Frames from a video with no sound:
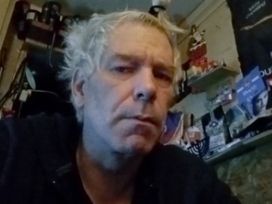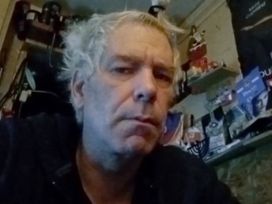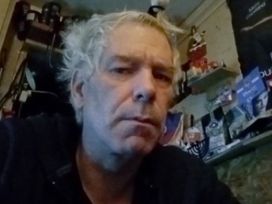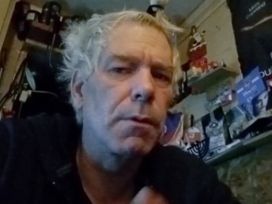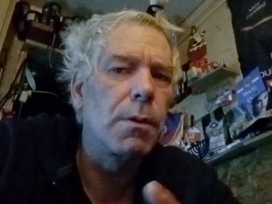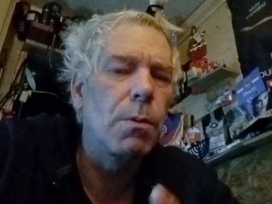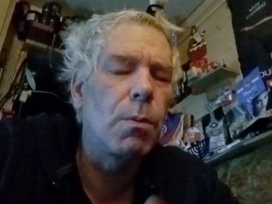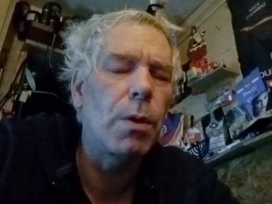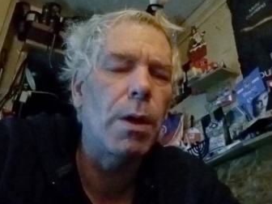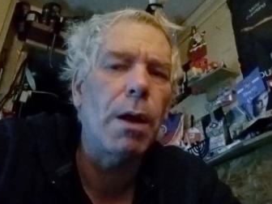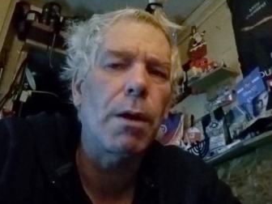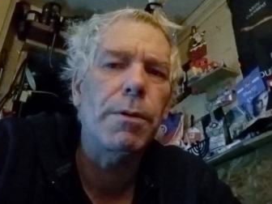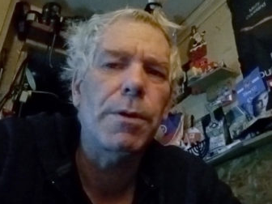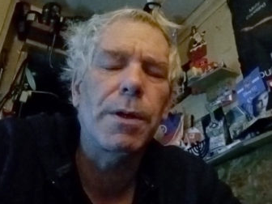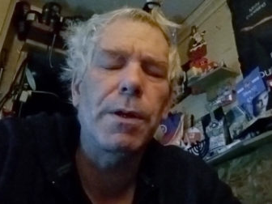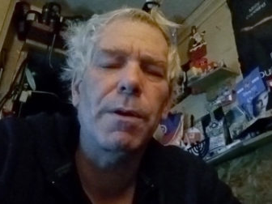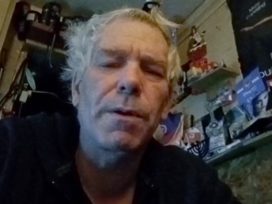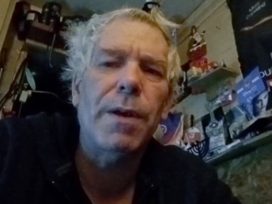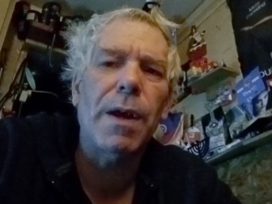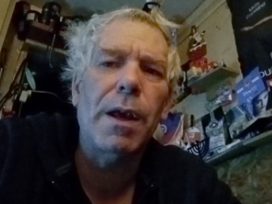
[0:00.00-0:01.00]
What else
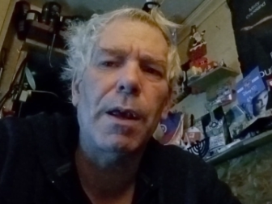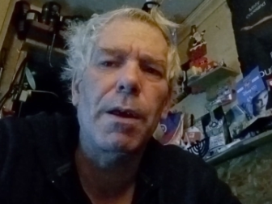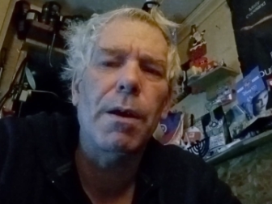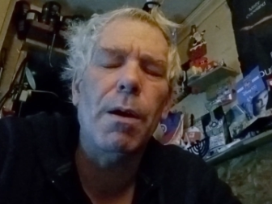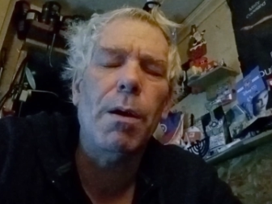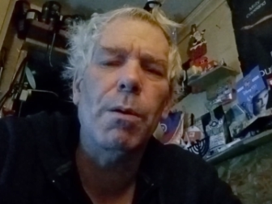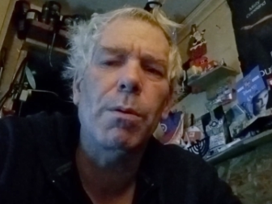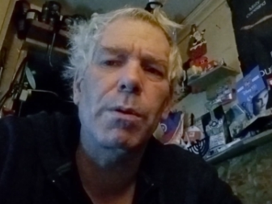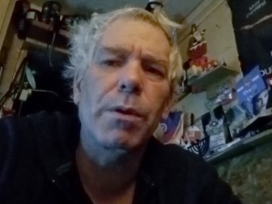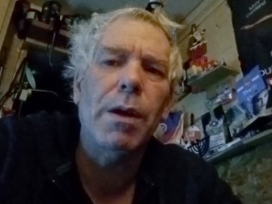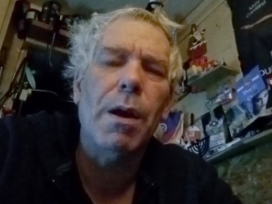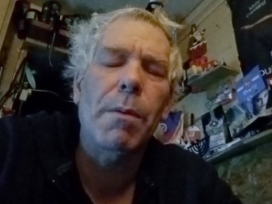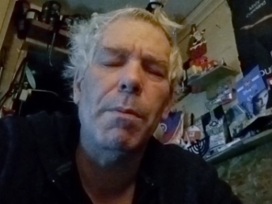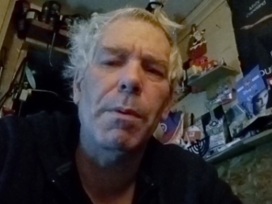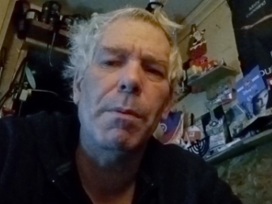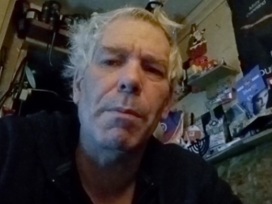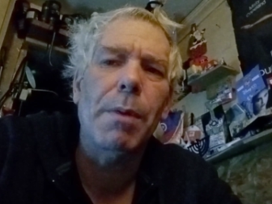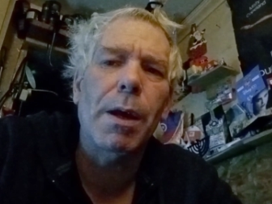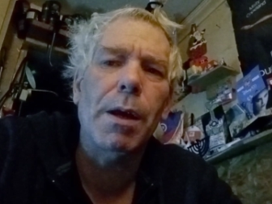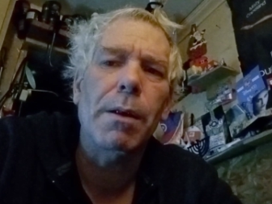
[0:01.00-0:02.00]
do you think you own,
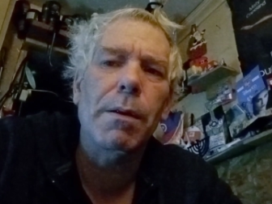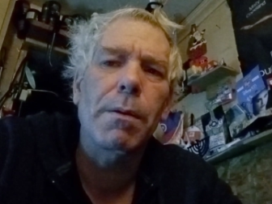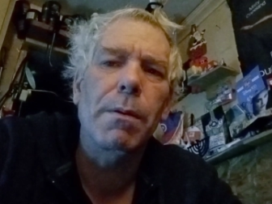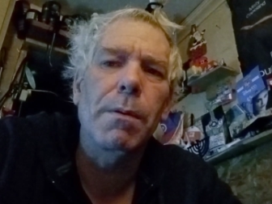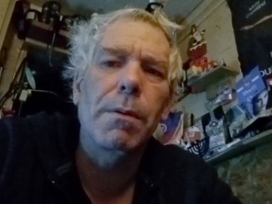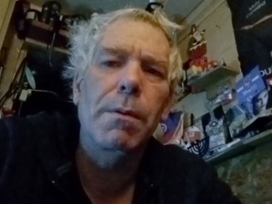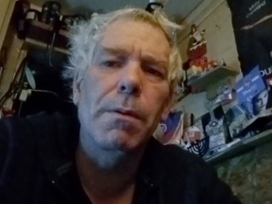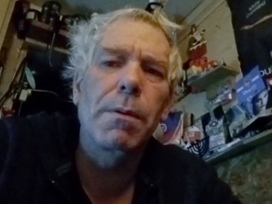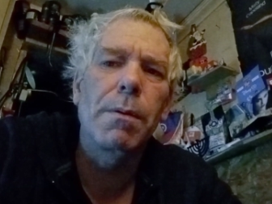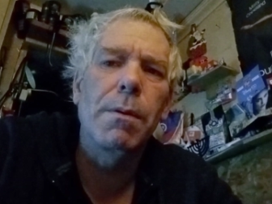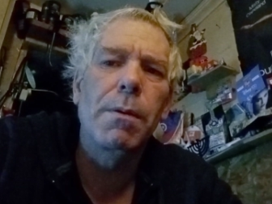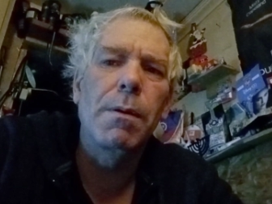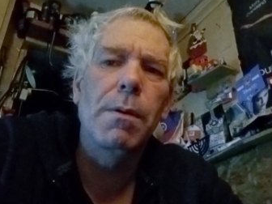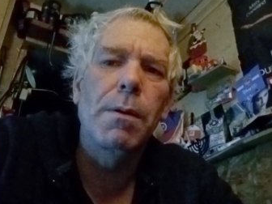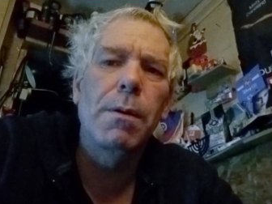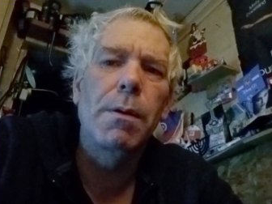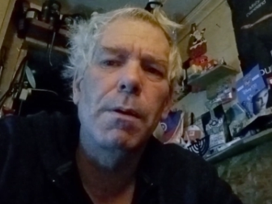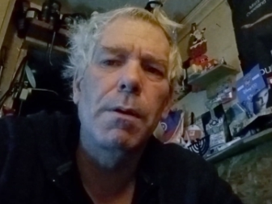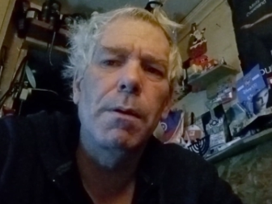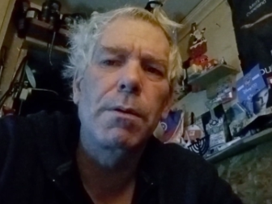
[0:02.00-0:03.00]
government man?
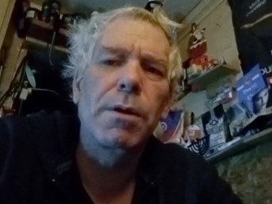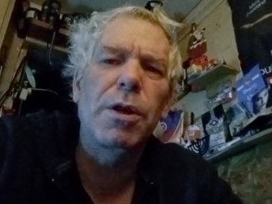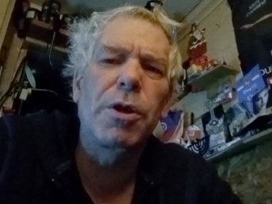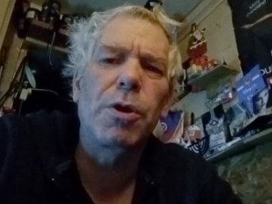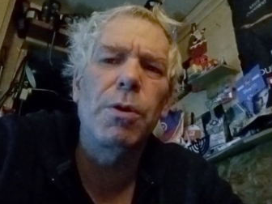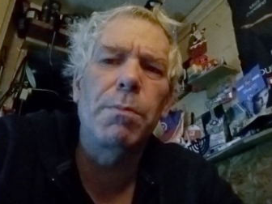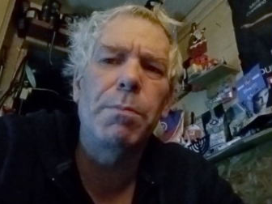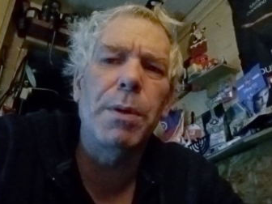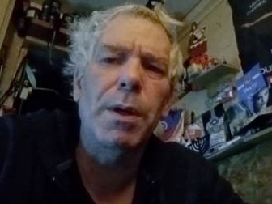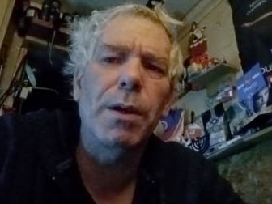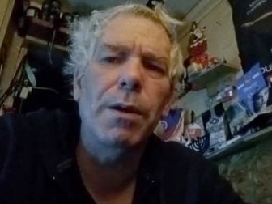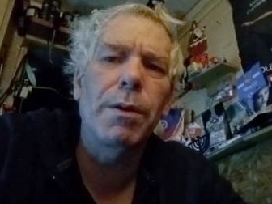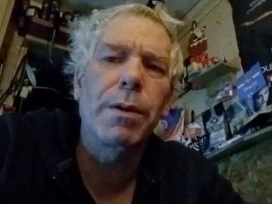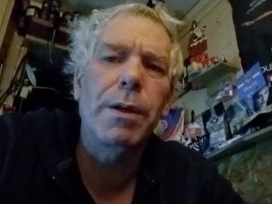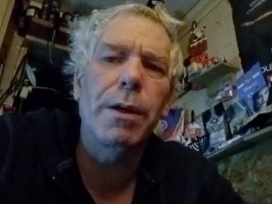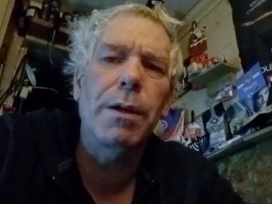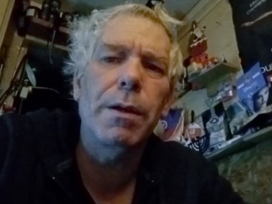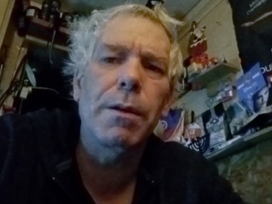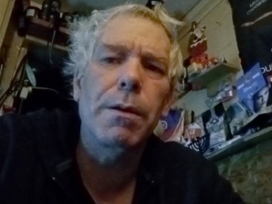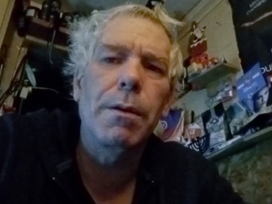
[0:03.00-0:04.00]
Did you build
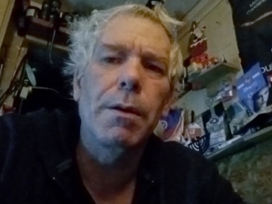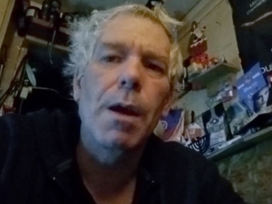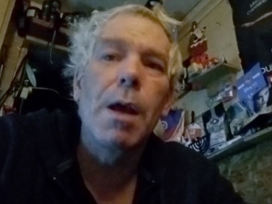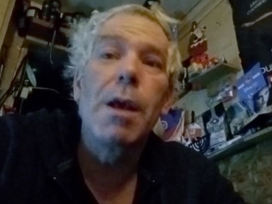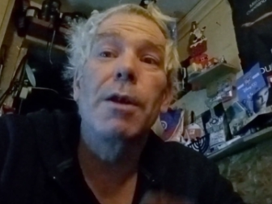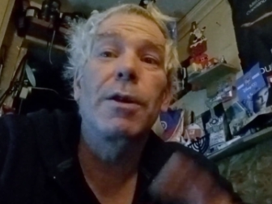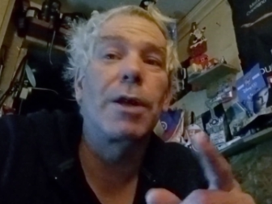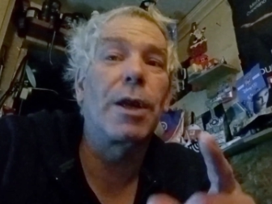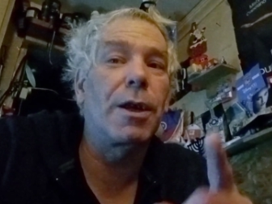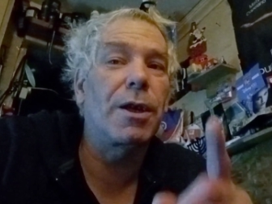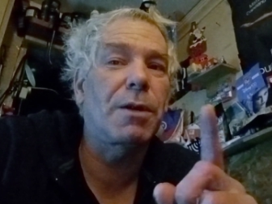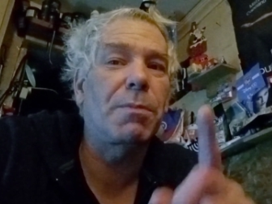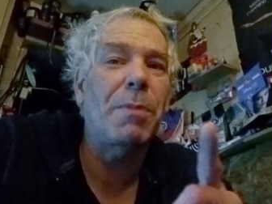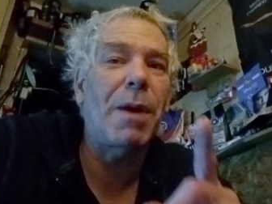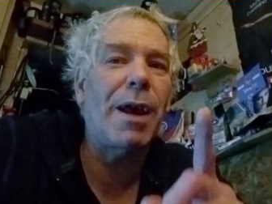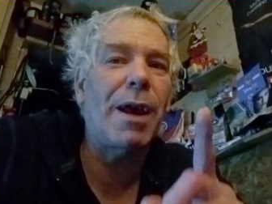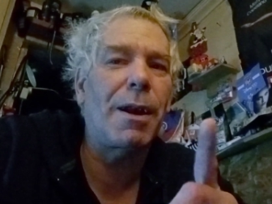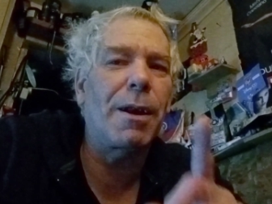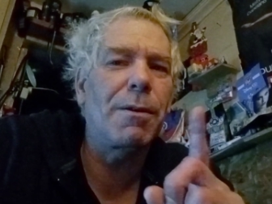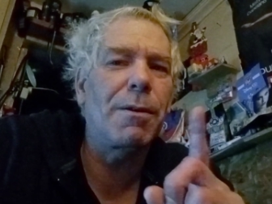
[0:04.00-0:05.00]
it? See, this
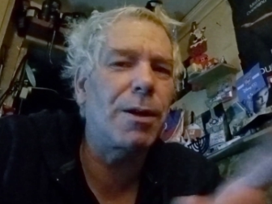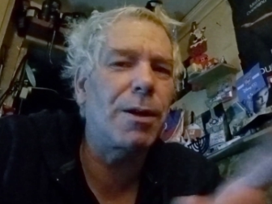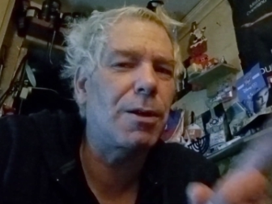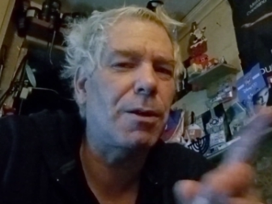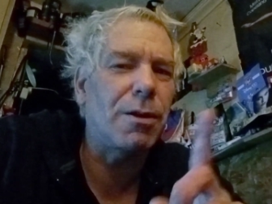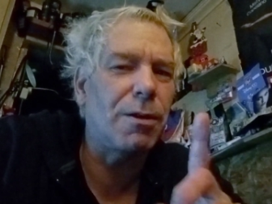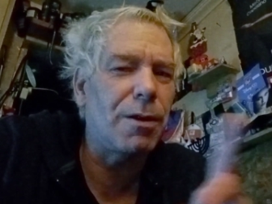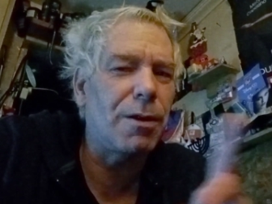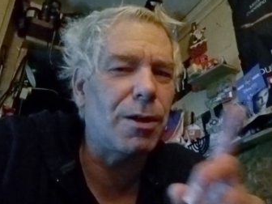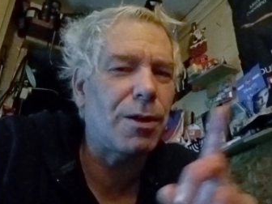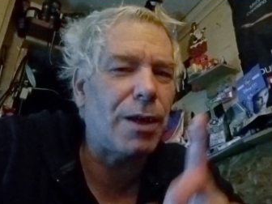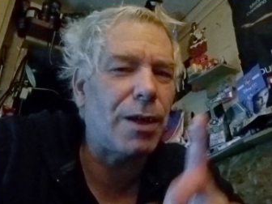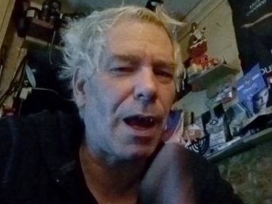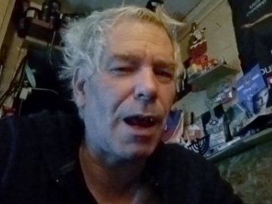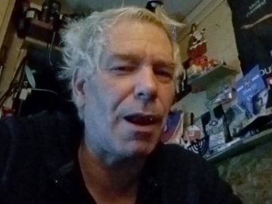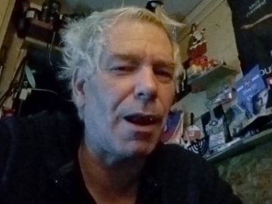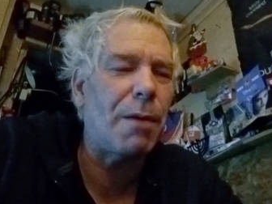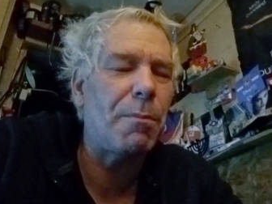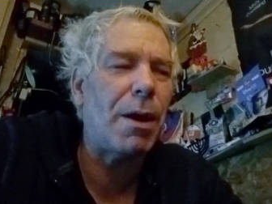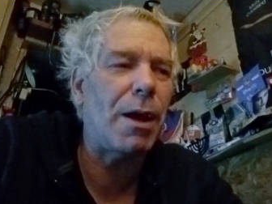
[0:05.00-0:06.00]
man, this this
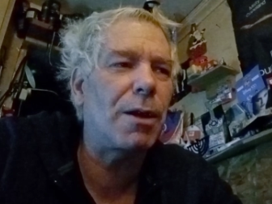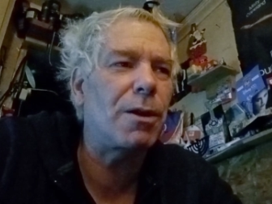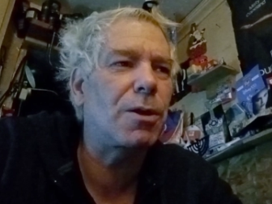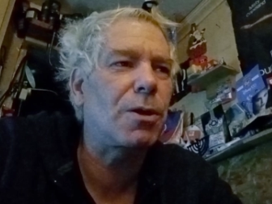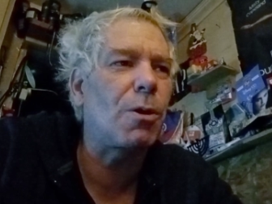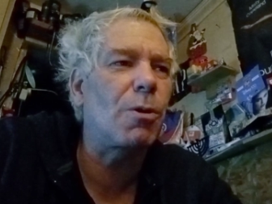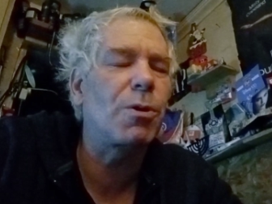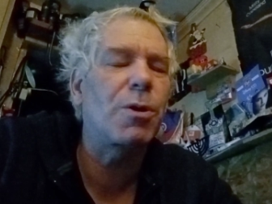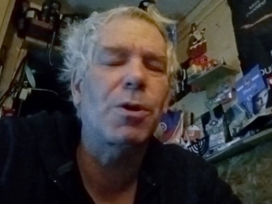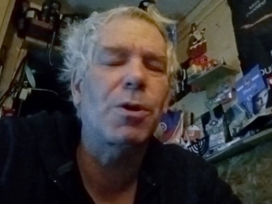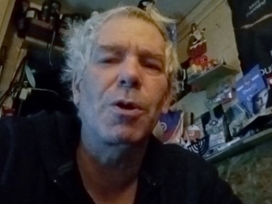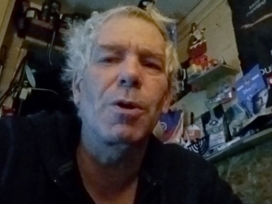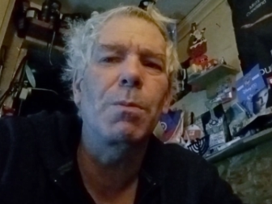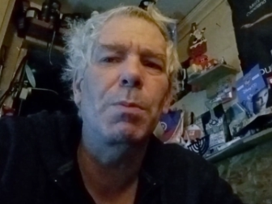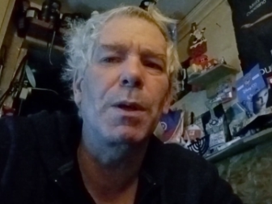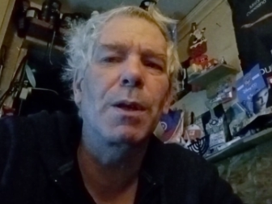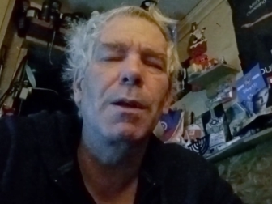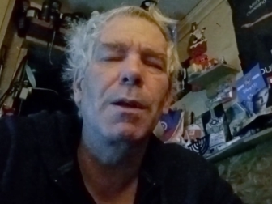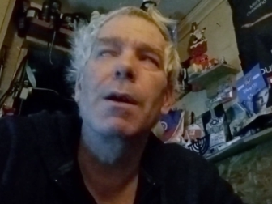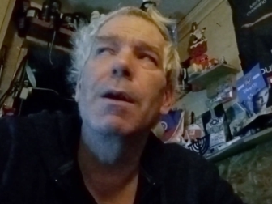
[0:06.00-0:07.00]
satellite man, is so
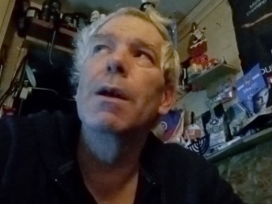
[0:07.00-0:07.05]
stupid.